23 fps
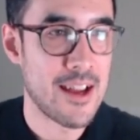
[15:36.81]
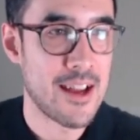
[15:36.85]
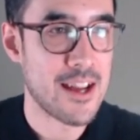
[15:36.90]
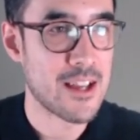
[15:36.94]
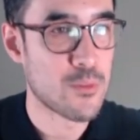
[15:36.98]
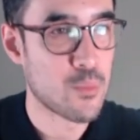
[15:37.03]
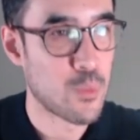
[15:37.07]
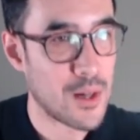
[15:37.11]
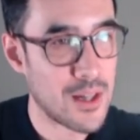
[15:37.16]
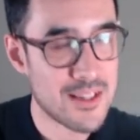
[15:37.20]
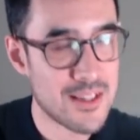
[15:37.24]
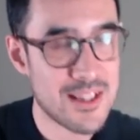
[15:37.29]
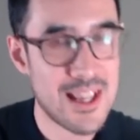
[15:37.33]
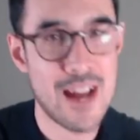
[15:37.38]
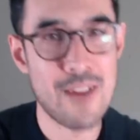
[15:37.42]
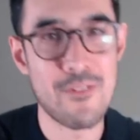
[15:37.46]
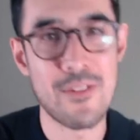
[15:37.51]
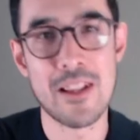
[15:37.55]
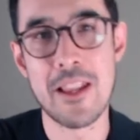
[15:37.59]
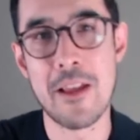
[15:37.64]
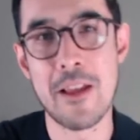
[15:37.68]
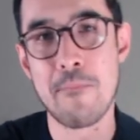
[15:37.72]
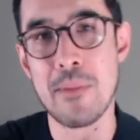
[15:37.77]
as well as
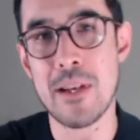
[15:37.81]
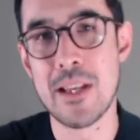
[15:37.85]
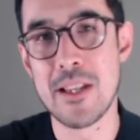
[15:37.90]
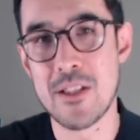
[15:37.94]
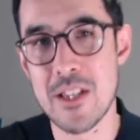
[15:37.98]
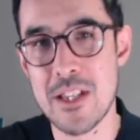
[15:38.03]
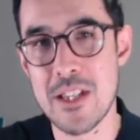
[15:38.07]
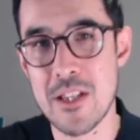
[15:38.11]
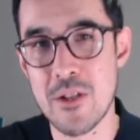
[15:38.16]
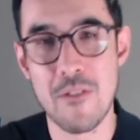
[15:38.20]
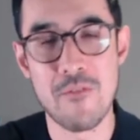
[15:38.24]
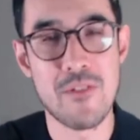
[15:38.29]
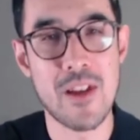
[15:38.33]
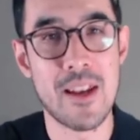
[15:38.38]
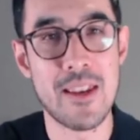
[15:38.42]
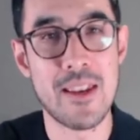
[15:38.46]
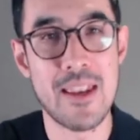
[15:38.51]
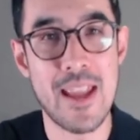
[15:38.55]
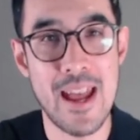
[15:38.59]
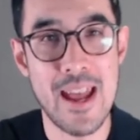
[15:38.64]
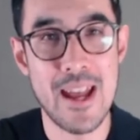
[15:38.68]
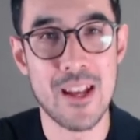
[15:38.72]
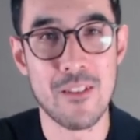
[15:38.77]
having the ability to have
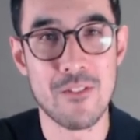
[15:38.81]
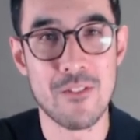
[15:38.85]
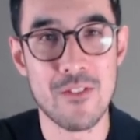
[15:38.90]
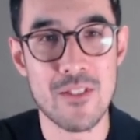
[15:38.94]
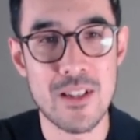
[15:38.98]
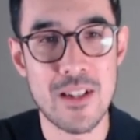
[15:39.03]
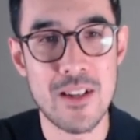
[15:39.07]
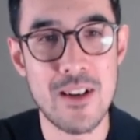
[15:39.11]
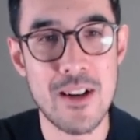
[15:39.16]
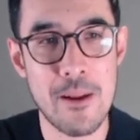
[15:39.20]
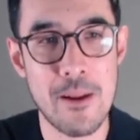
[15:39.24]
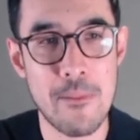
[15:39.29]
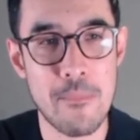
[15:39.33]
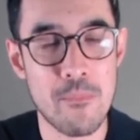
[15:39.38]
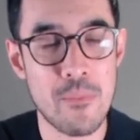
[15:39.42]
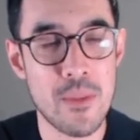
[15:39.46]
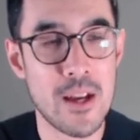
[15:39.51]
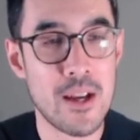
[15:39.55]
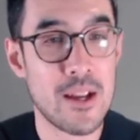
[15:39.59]
done that ahead of time,